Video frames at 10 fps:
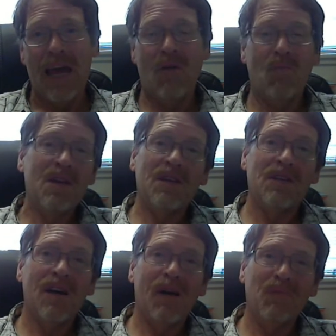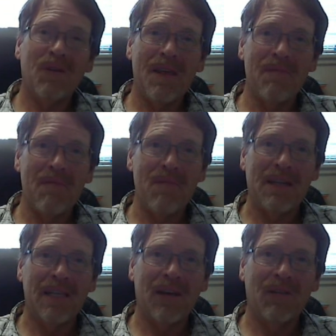And we can adopt a
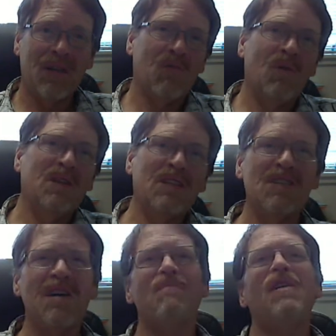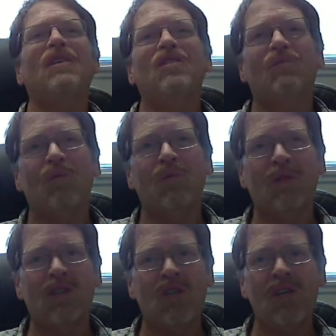mentality, well, that's not possible to
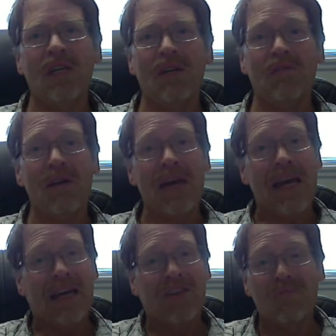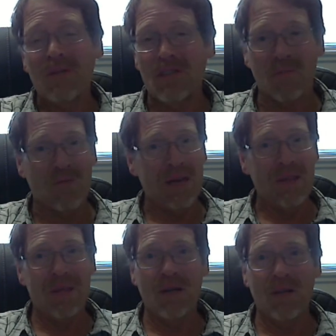achieve. And there have been some
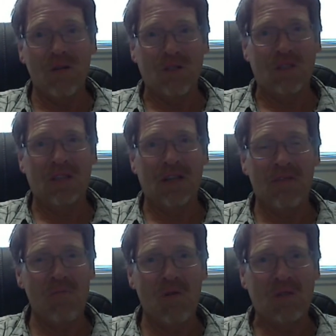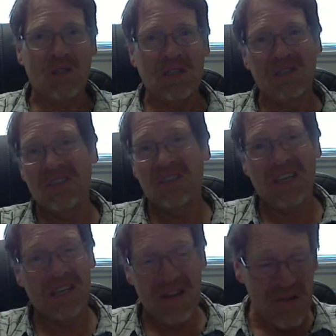great theologians that have approached this and
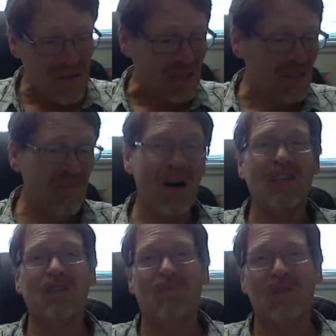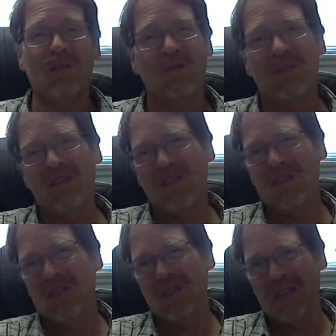said, no, it's impossible to do. This
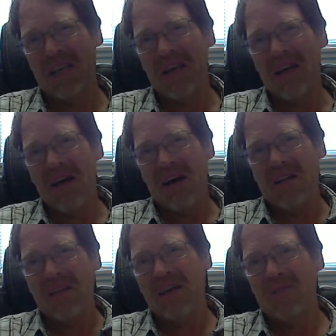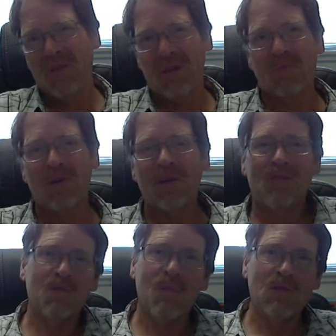is just a level that we're
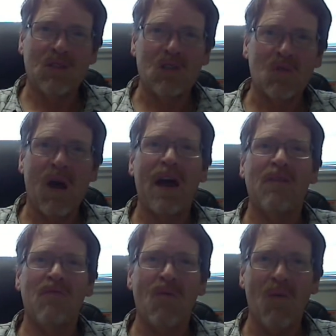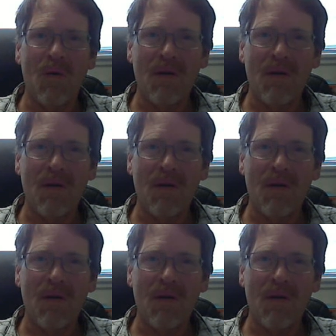supposed to try for.